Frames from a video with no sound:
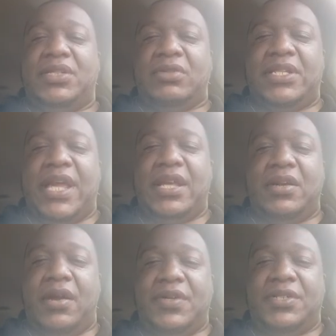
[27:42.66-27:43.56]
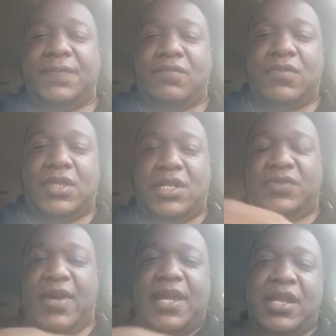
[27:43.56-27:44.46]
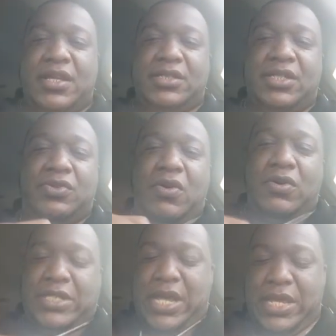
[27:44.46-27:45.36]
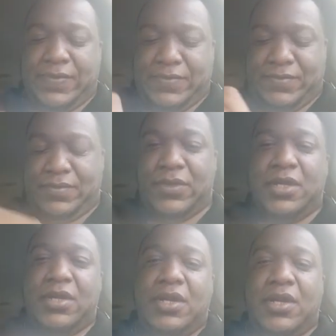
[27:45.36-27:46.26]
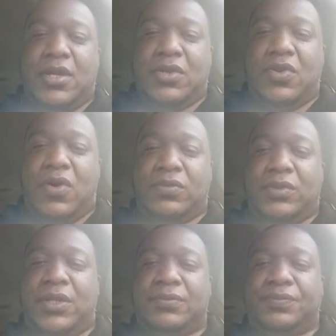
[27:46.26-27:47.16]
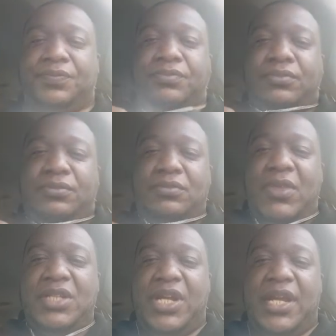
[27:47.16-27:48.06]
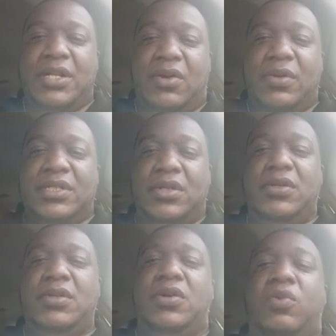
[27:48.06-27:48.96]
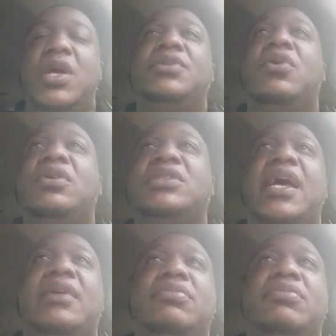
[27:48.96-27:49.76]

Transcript: So stay encouraged. And this right here is a dog tag. You know, chain. I always wear a dog tag